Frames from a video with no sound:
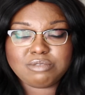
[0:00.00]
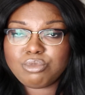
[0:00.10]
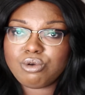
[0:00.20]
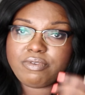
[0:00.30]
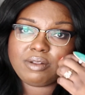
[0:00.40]

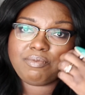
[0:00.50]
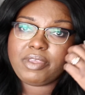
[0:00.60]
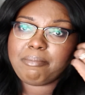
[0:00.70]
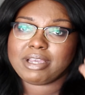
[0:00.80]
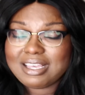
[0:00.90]
moving.
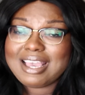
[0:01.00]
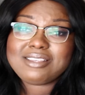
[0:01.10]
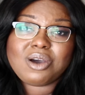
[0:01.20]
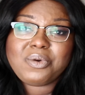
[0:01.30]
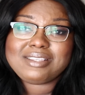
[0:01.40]
And
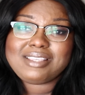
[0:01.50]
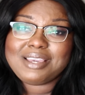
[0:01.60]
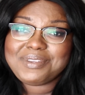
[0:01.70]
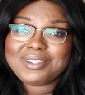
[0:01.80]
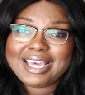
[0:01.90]
as always,
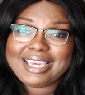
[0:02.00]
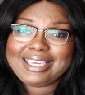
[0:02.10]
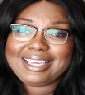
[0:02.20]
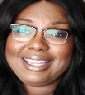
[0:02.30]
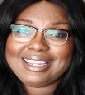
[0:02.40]
if you
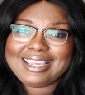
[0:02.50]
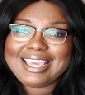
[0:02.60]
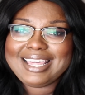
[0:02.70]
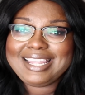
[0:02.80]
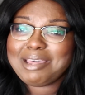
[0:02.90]
like it,
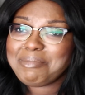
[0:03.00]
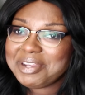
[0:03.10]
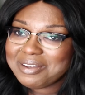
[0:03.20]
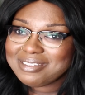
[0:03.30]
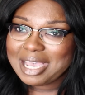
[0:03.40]
let me
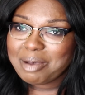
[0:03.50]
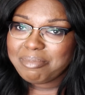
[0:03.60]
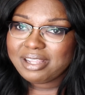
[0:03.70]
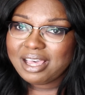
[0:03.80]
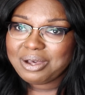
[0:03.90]
know down
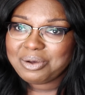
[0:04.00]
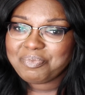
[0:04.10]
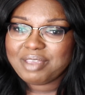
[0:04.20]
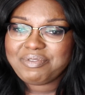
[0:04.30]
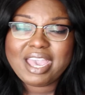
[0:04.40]
below.
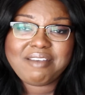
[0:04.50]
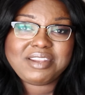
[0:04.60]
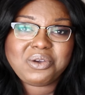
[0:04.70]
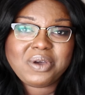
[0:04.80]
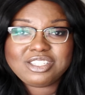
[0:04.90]
If you have
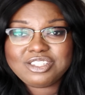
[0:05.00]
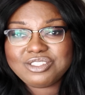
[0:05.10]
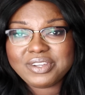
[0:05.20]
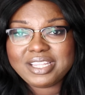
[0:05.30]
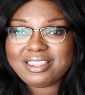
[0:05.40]
any
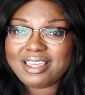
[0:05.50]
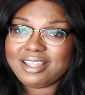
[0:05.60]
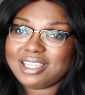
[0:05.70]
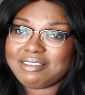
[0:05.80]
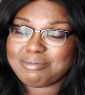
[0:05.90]
questions or
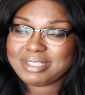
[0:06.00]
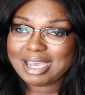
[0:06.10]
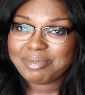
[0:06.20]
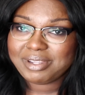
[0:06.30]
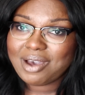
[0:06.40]
anything, leave them
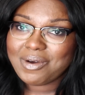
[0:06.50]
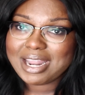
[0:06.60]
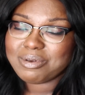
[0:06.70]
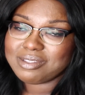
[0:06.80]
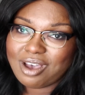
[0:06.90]
down below, and
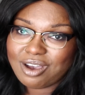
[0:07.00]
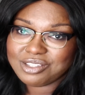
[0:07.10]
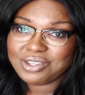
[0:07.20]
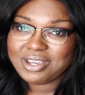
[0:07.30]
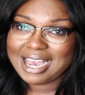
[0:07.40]
I will talk
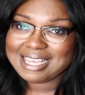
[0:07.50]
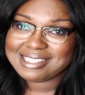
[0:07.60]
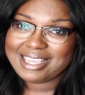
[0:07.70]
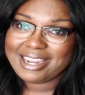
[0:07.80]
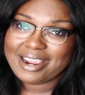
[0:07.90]
to you
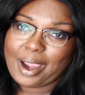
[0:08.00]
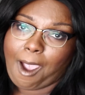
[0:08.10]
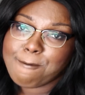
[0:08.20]
guys later.